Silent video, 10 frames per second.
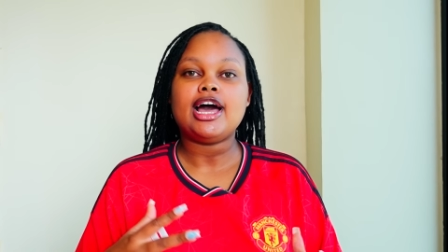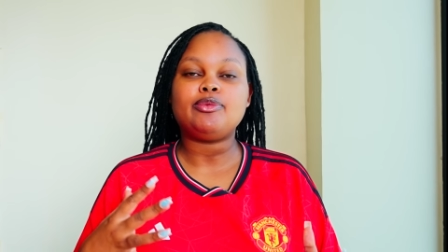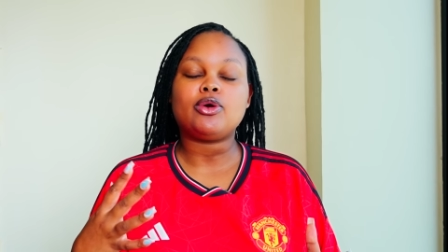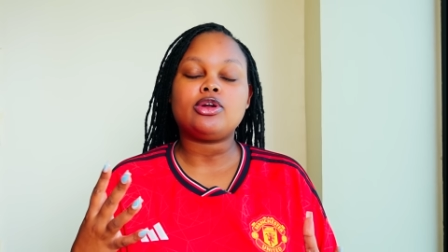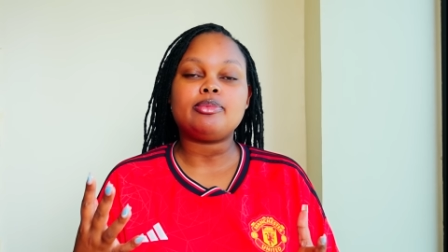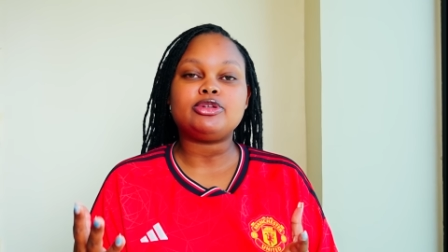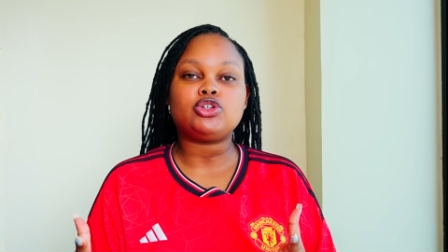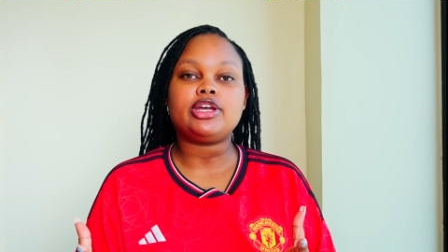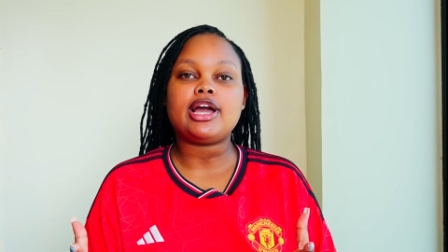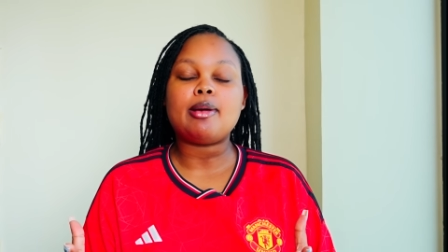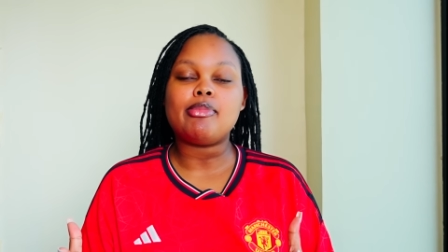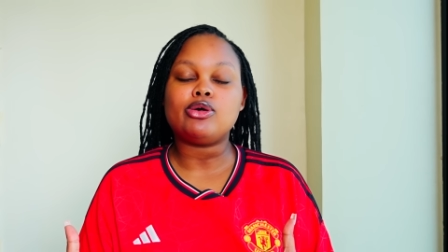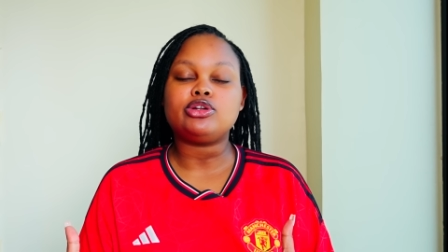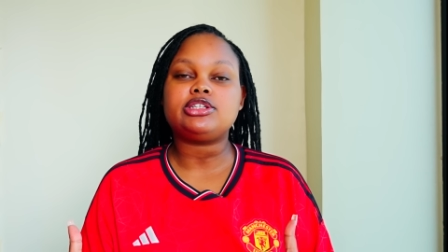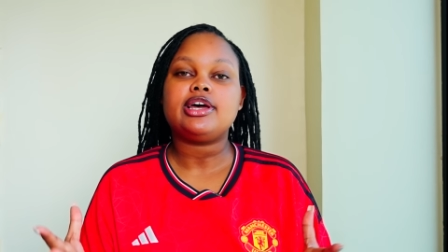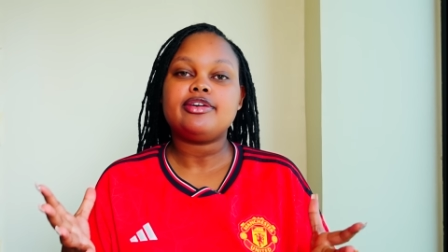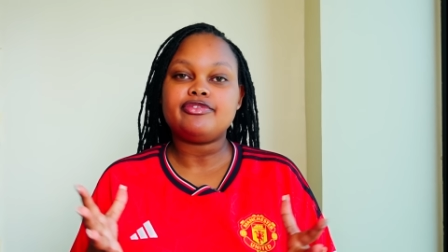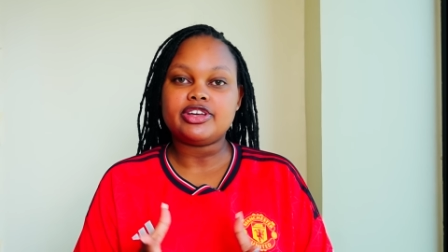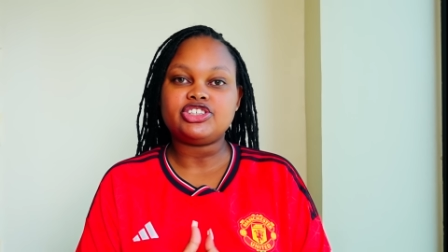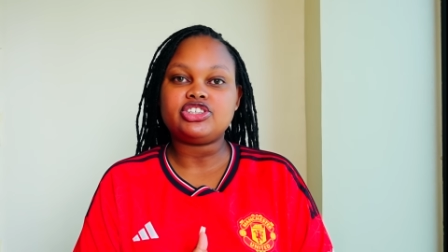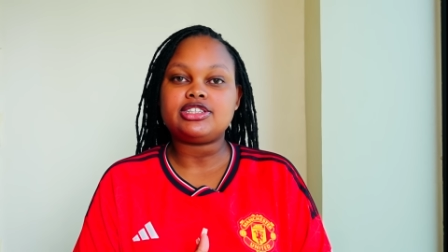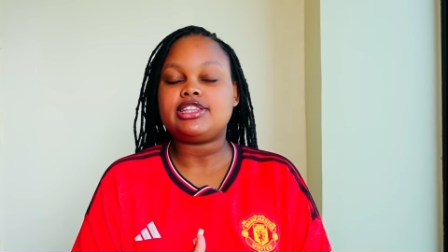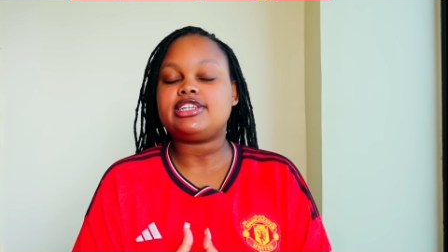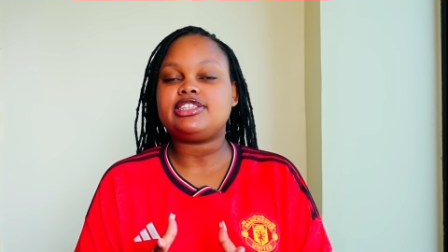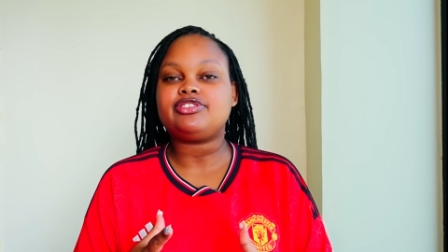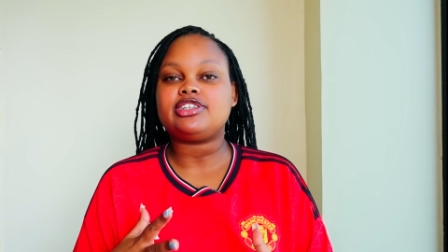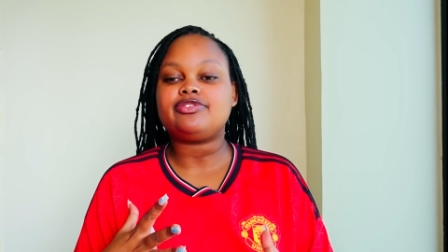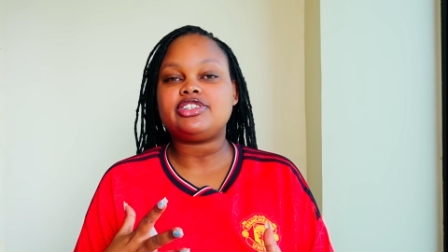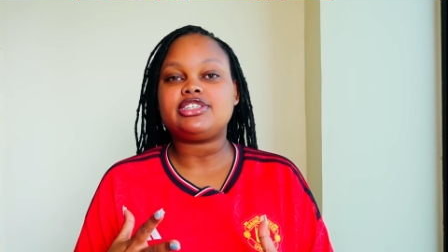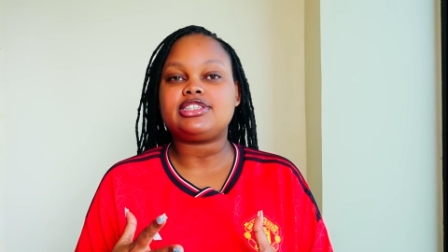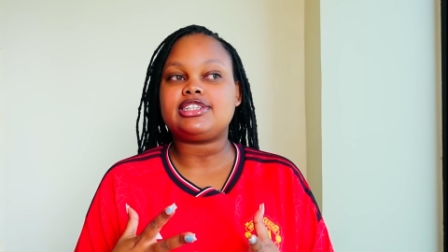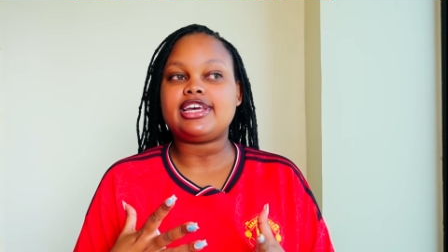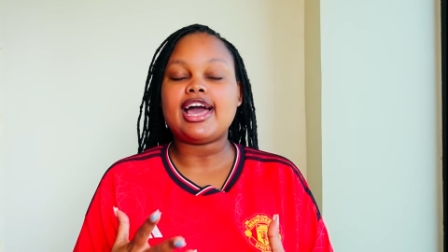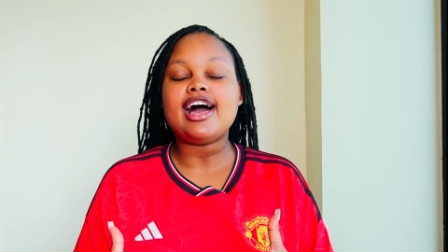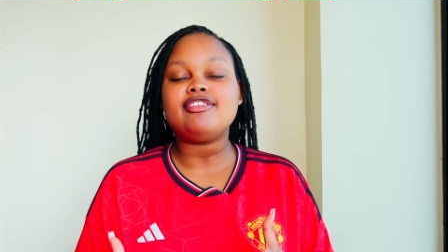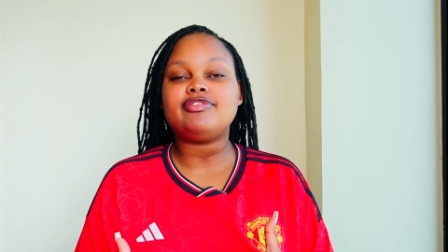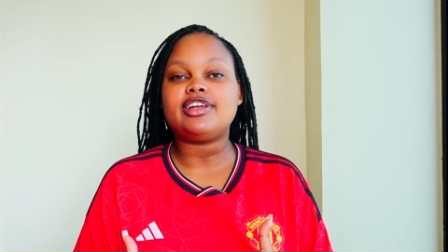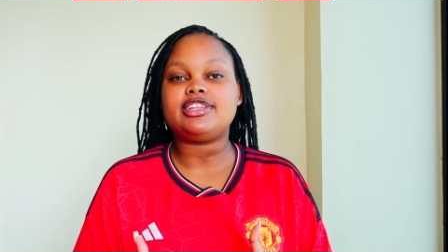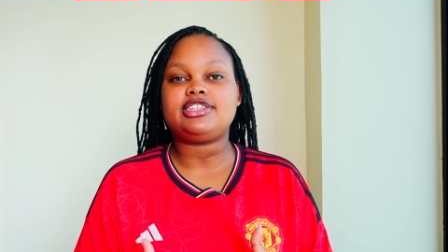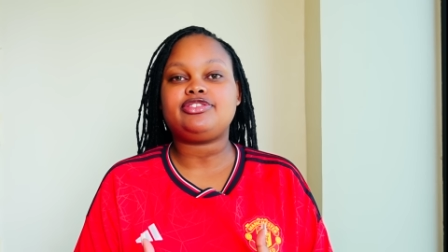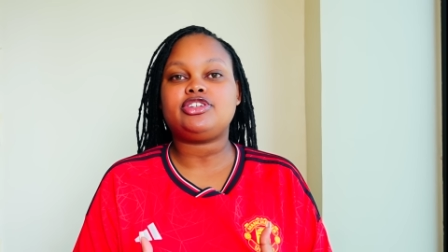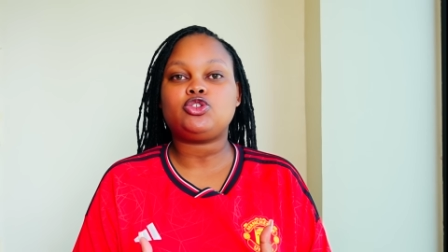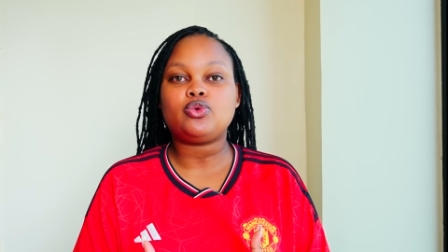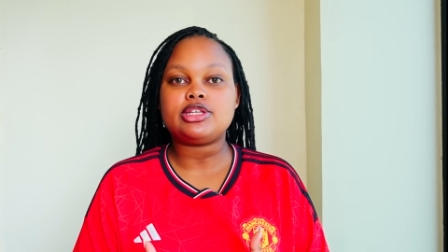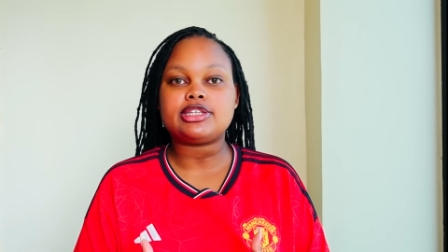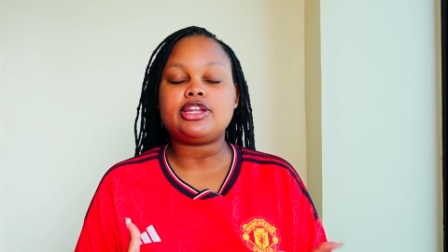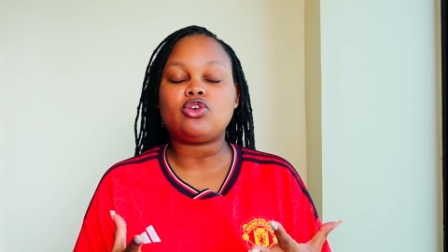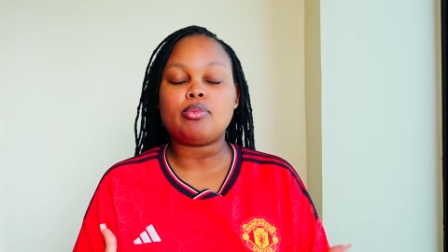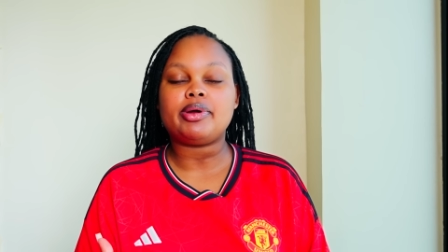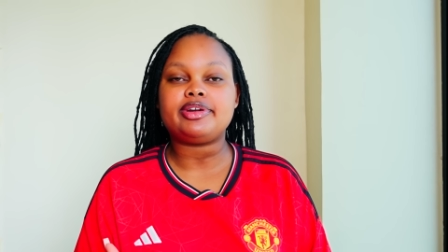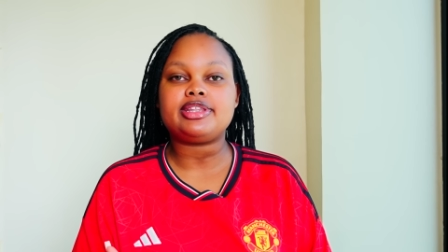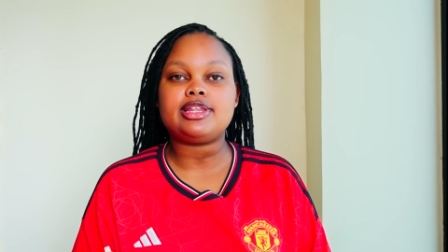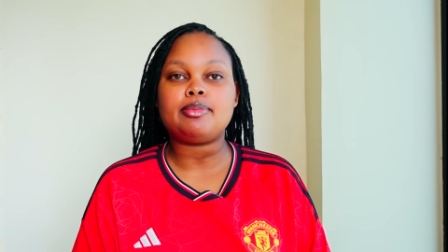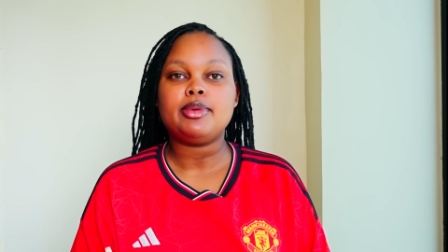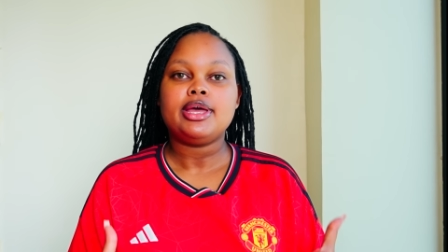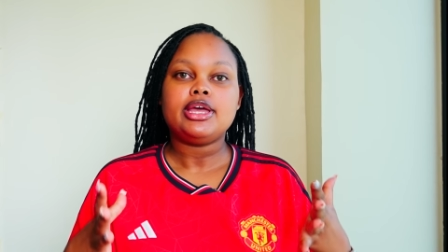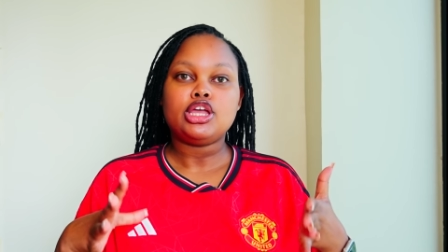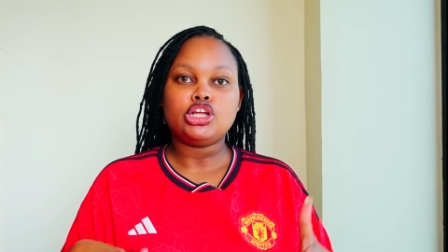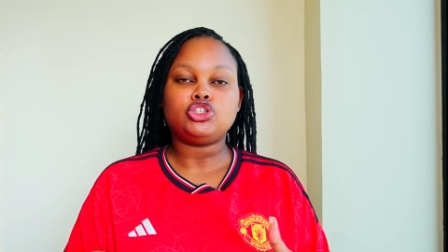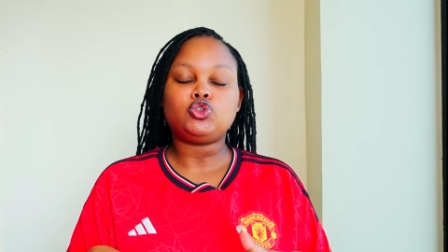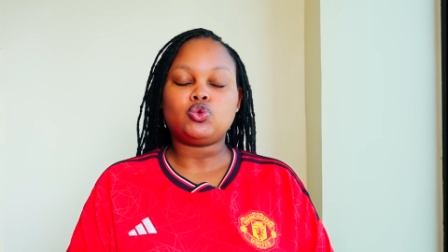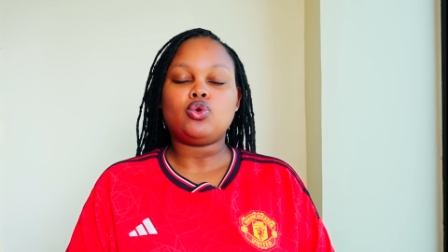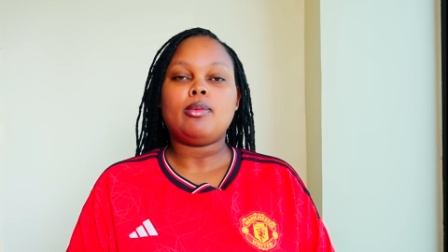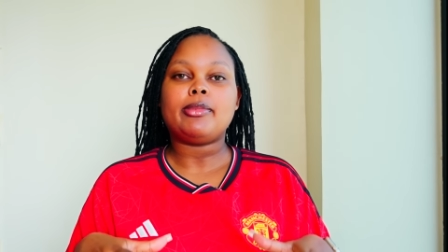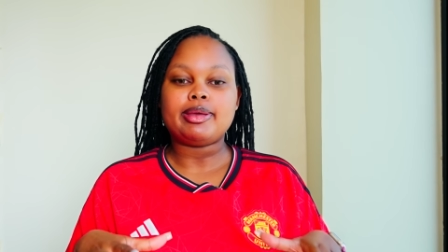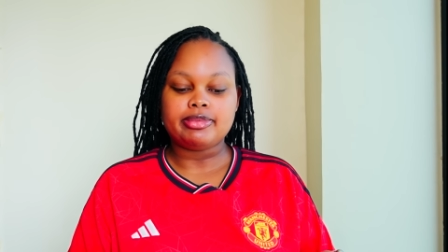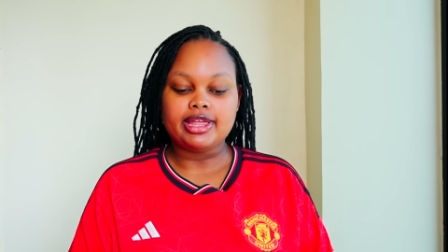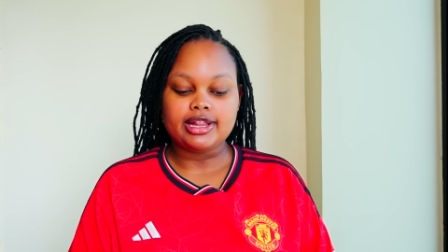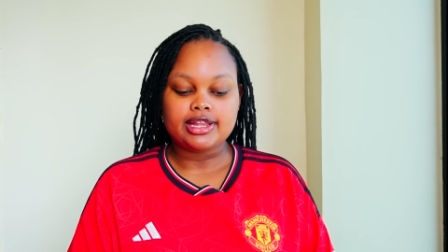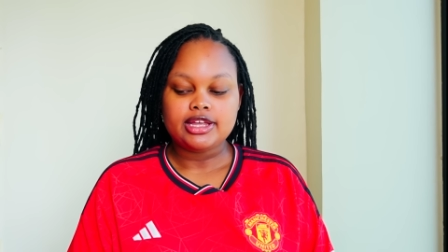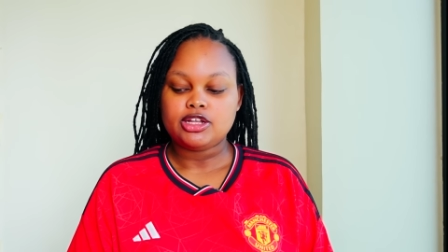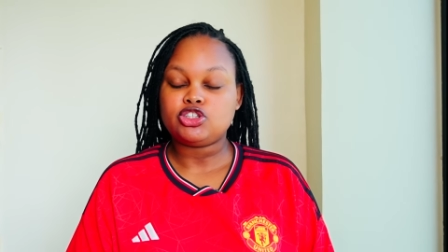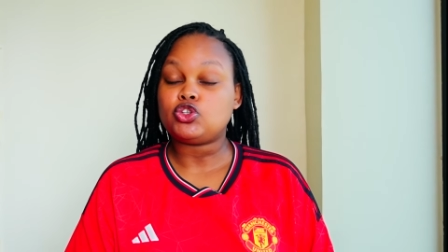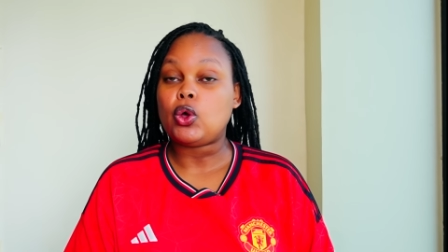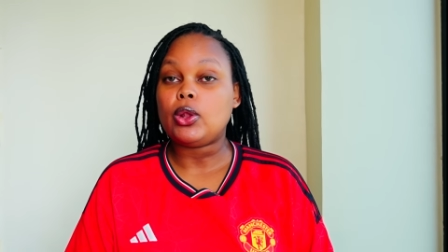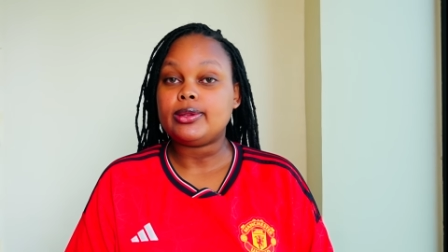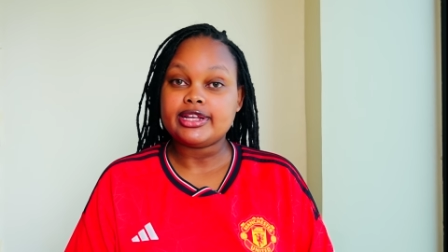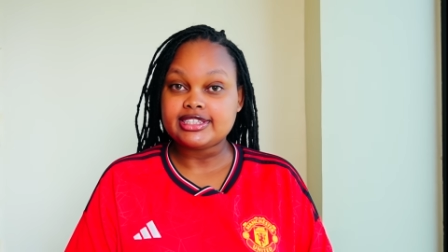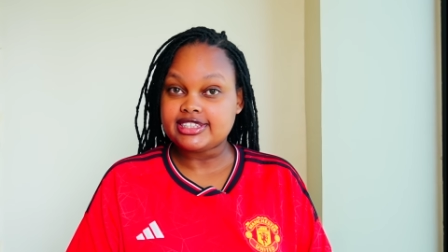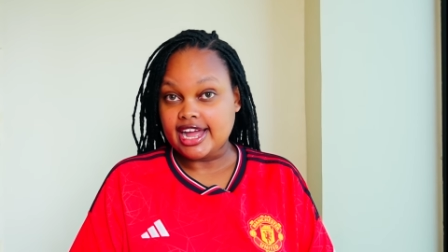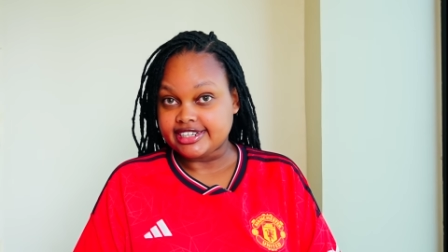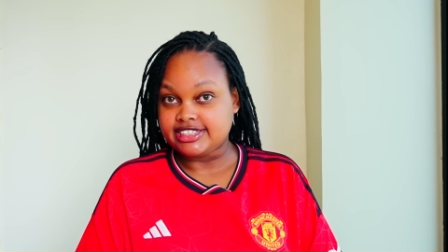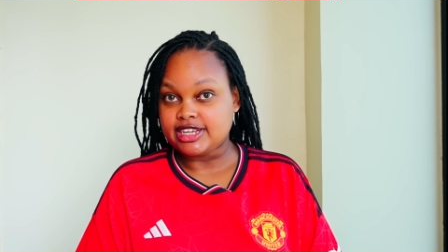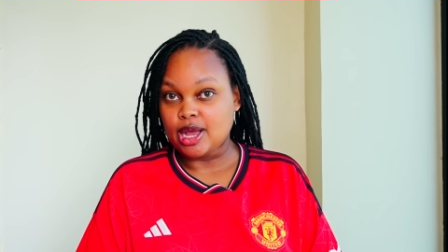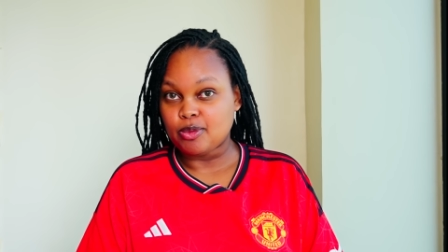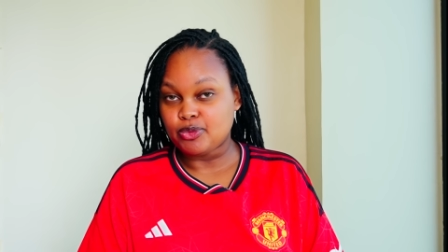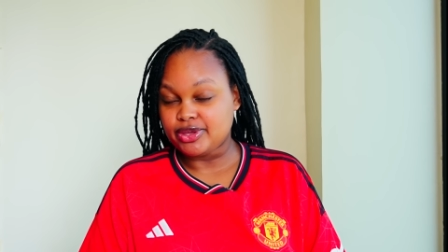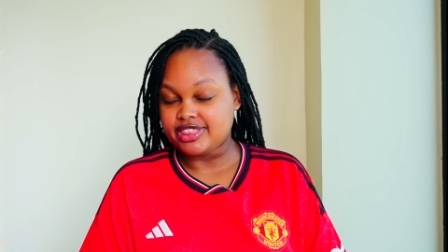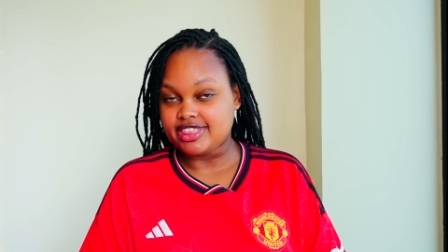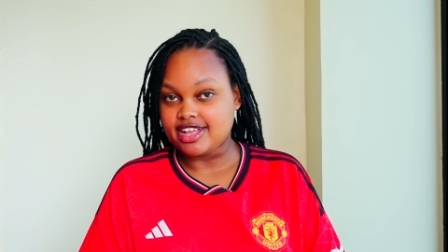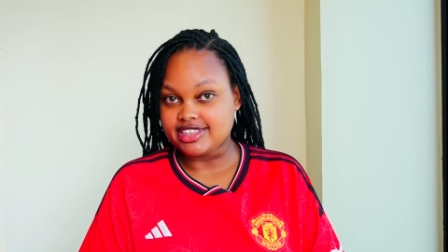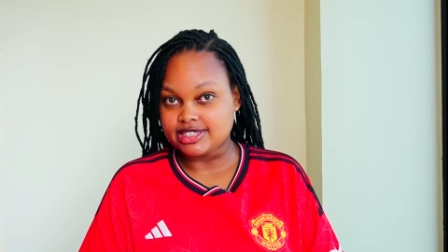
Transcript: And we're going to be talking about veggies and the different veggies that I have, and the different ways I incorporate them into my meal. So let's start with the